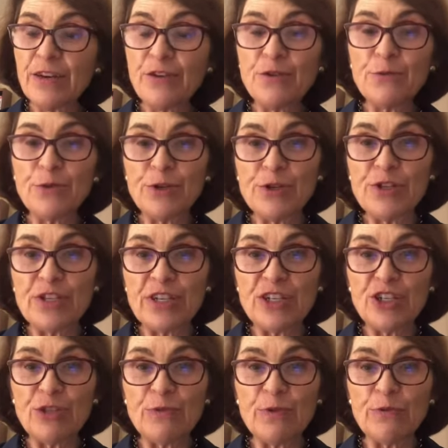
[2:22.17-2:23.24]
other words,
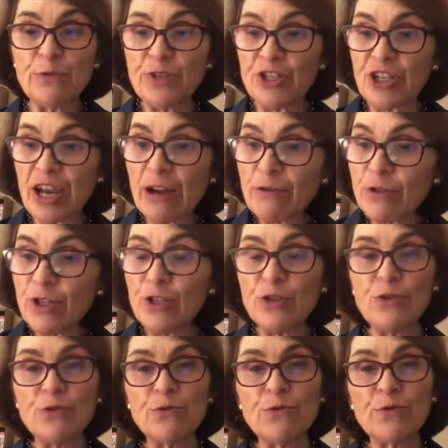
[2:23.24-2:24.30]
she will reach out to
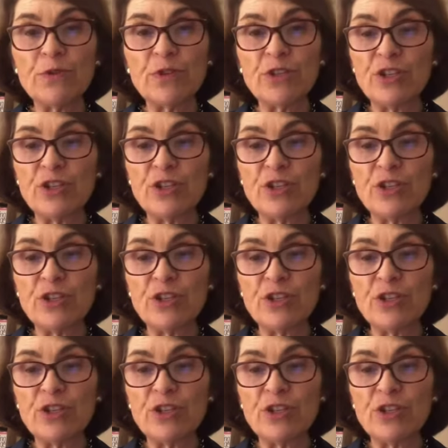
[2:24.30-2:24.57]
you,